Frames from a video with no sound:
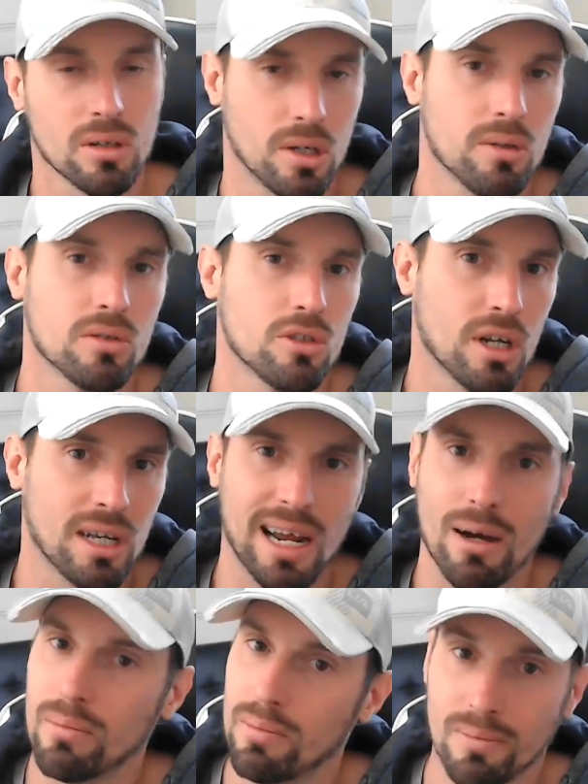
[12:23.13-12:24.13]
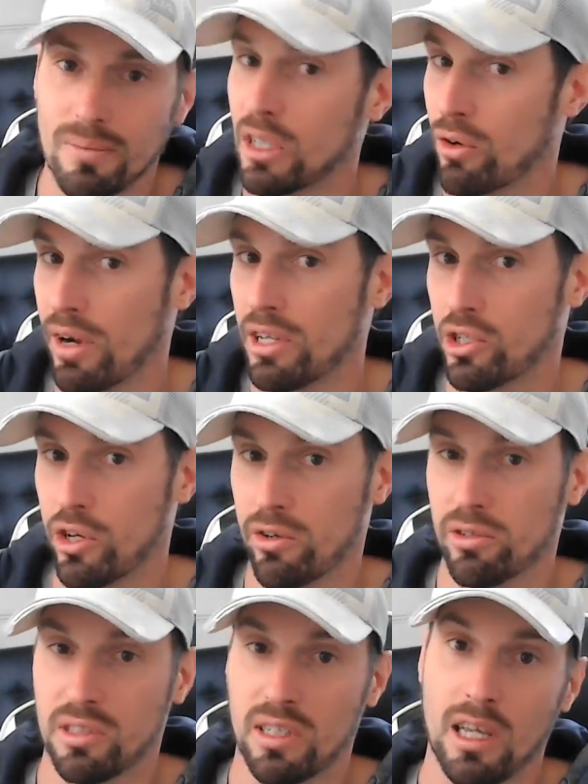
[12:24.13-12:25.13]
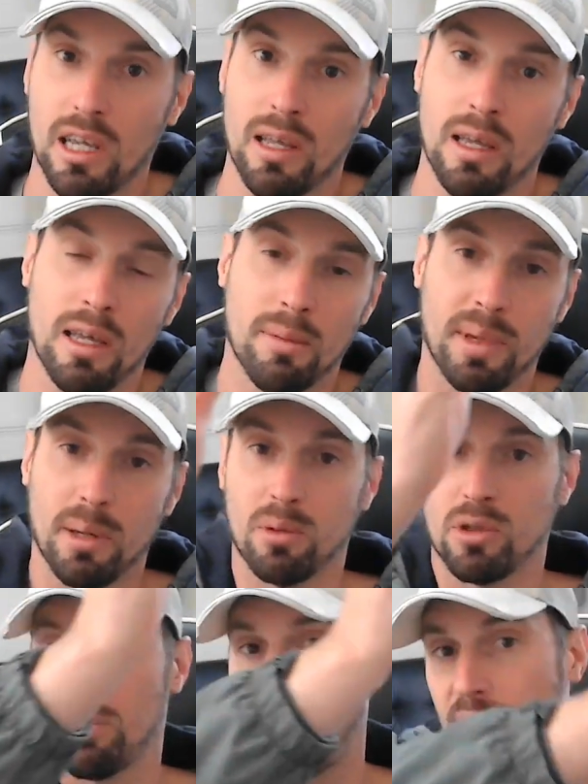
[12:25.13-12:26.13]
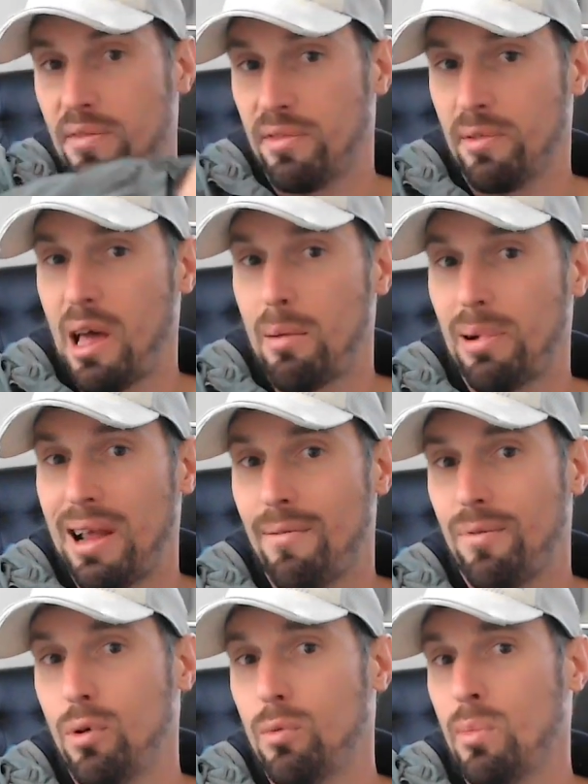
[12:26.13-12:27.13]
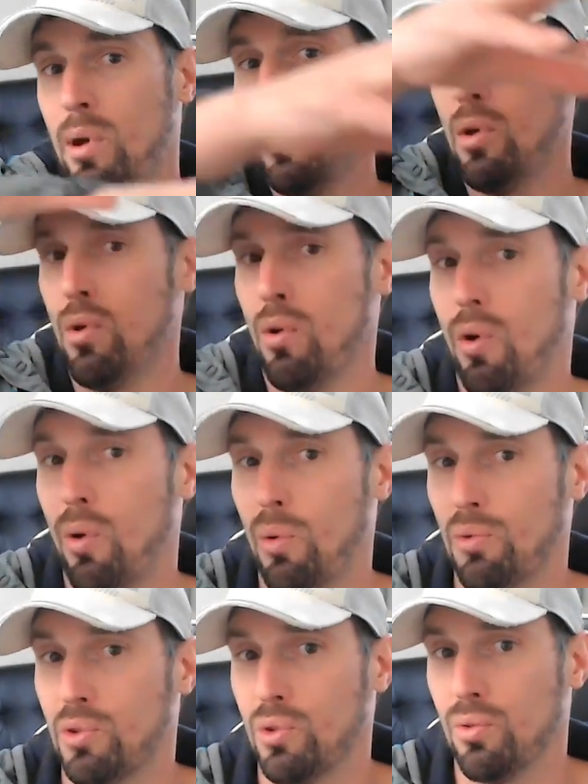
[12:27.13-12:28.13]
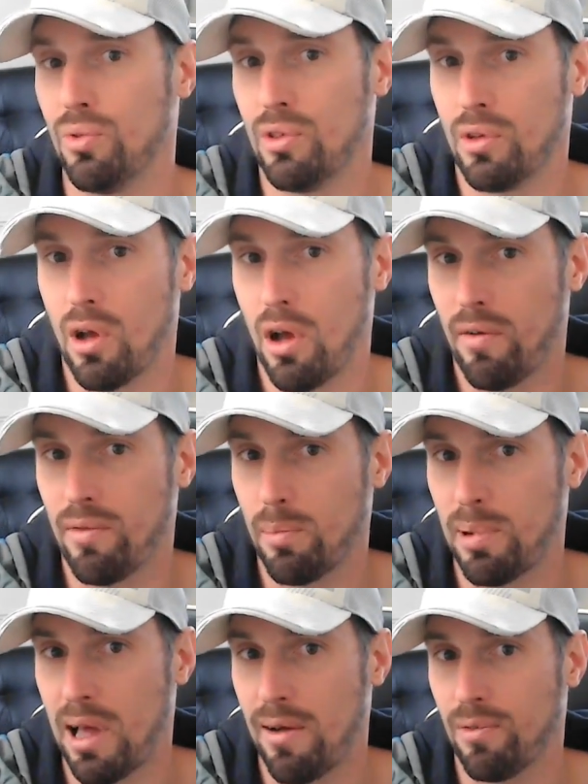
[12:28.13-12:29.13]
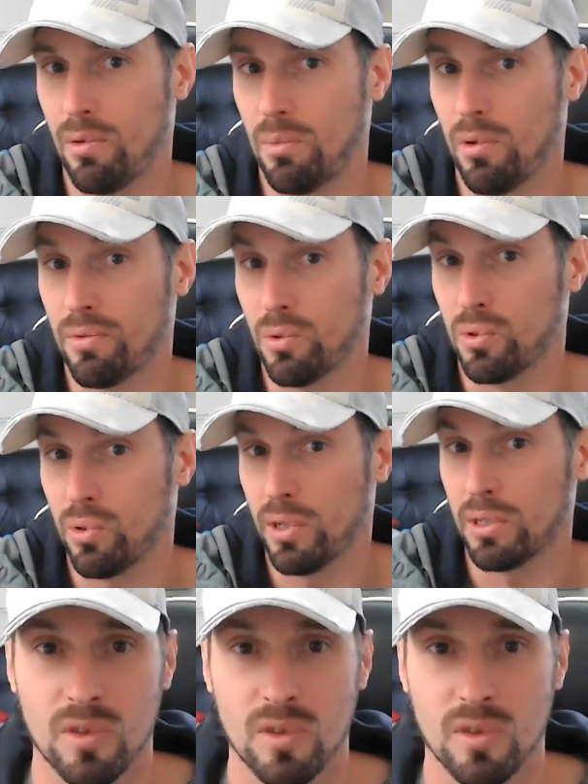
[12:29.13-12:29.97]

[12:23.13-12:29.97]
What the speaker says: Go and check it out. Creates curiosity. People jump over from that platform onto the other platform of your choice.